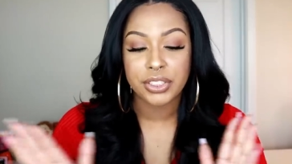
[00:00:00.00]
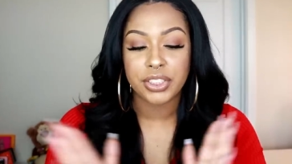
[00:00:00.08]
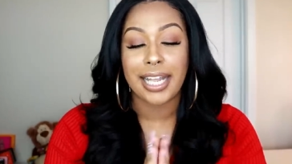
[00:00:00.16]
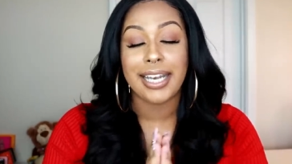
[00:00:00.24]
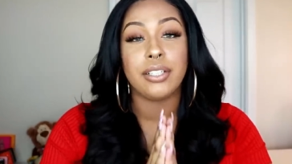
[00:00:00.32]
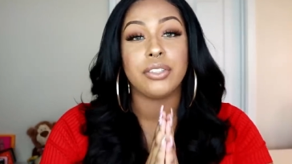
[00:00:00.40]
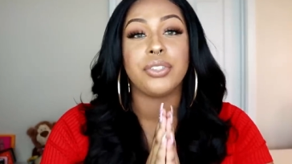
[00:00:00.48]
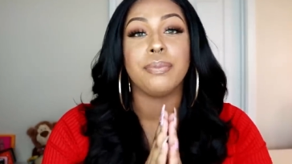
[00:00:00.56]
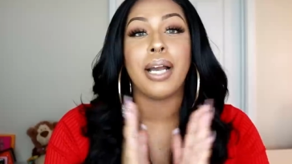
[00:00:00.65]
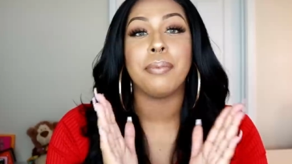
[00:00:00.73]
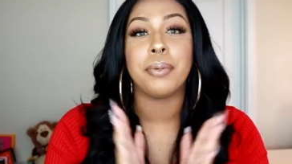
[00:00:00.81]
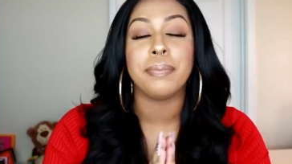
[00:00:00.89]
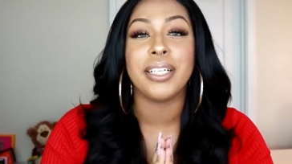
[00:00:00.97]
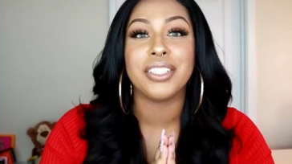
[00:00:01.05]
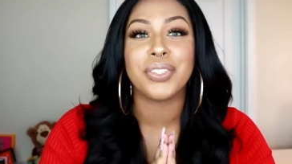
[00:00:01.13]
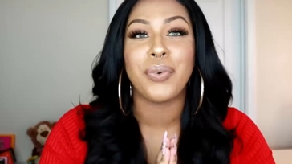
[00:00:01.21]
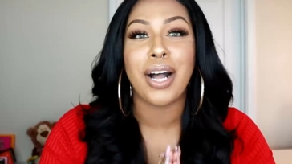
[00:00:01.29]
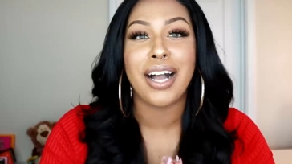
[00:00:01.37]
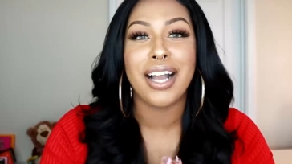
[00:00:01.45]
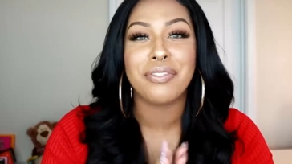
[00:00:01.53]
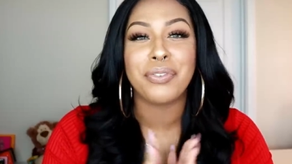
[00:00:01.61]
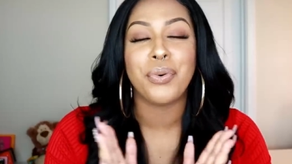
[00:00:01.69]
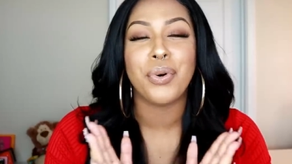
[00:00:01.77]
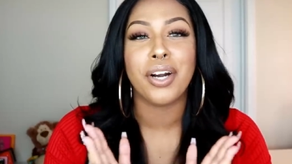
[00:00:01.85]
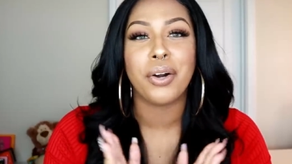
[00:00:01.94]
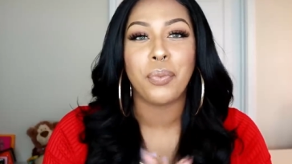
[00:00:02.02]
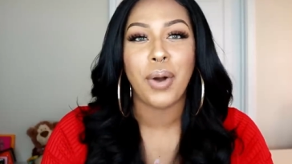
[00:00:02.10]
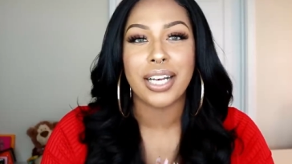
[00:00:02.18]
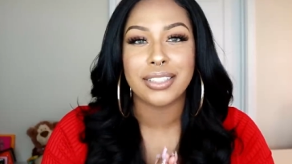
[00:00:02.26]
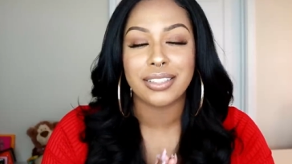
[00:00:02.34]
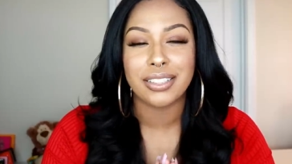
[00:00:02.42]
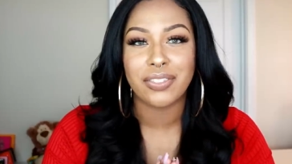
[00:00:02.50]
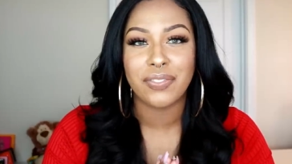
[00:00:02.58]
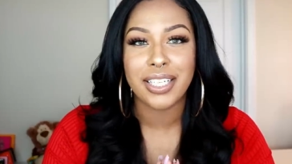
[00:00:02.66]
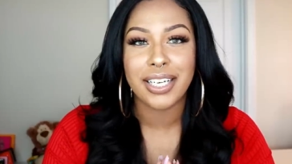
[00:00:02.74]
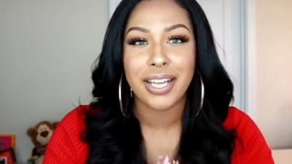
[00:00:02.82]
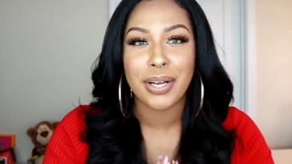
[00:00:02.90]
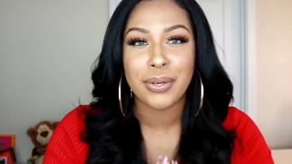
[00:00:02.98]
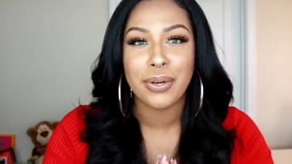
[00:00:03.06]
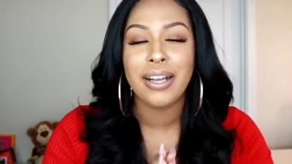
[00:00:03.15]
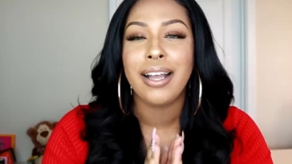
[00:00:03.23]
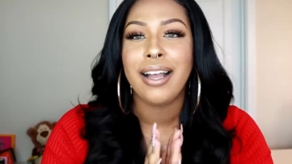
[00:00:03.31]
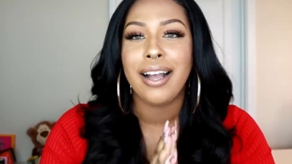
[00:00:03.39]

Shout out to my Premiere Squad for watching this video.